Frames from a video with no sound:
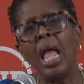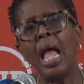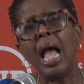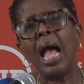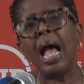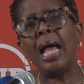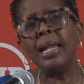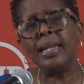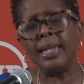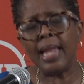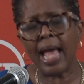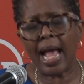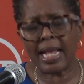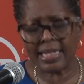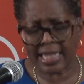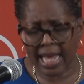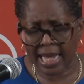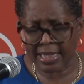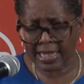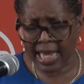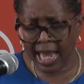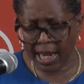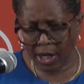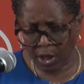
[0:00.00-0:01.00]
And
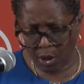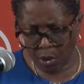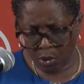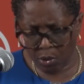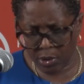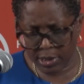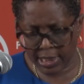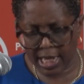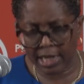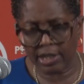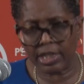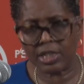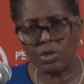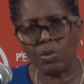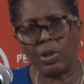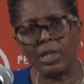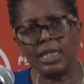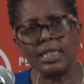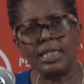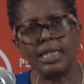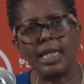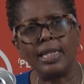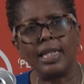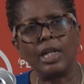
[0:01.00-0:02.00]
as I close, I just want
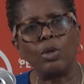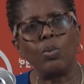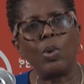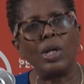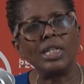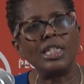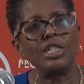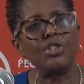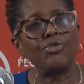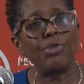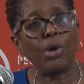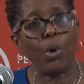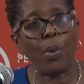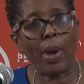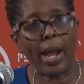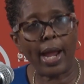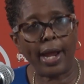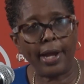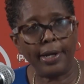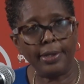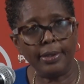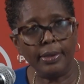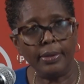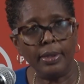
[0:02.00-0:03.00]
to say that what is
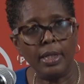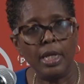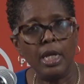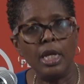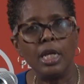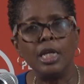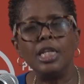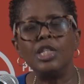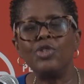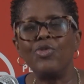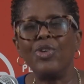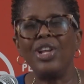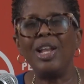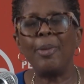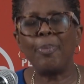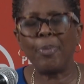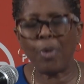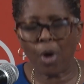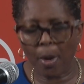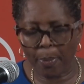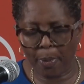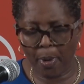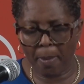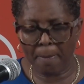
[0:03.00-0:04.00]
required is really
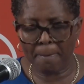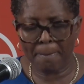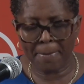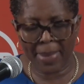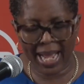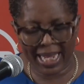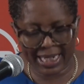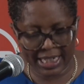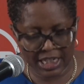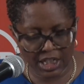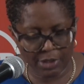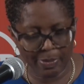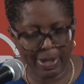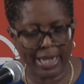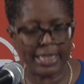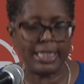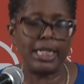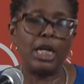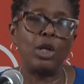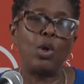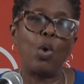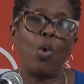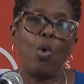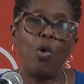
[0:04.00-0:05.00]
proper management
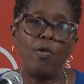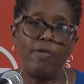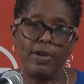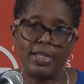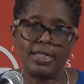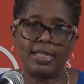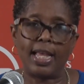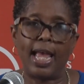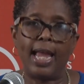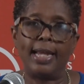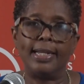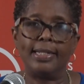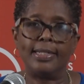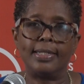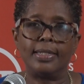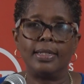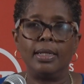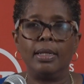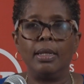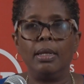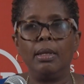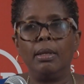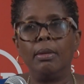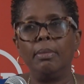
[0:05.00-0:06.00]
and oversight
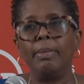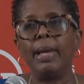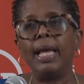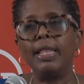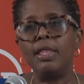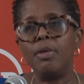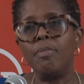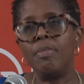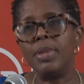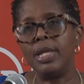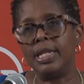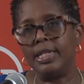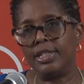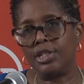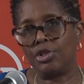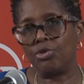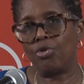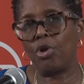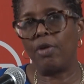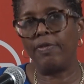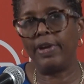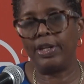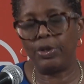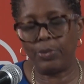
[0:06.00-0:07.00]
by the Ministry
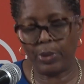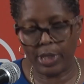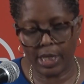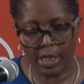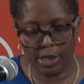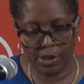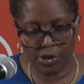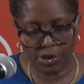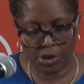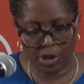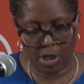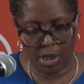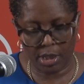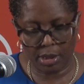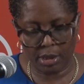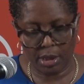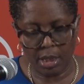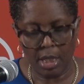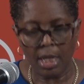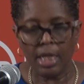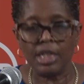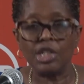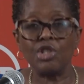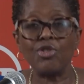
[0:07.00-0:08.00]
of Education,
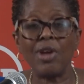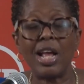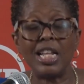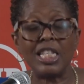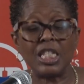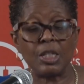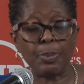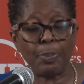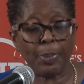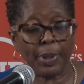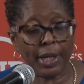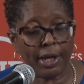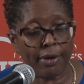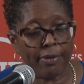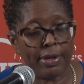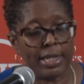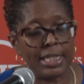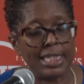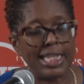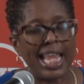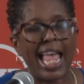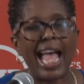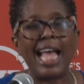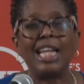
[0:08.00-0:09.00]

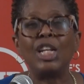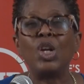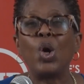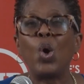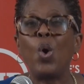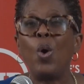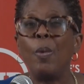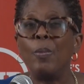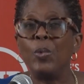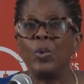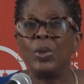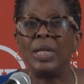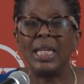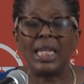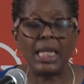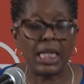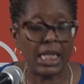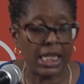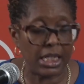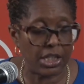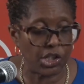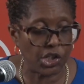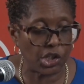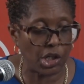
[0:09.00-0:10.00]
transparency and
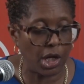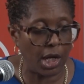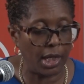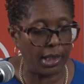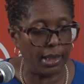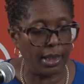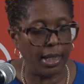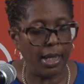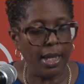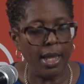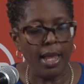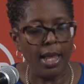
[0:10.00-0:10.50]
communication.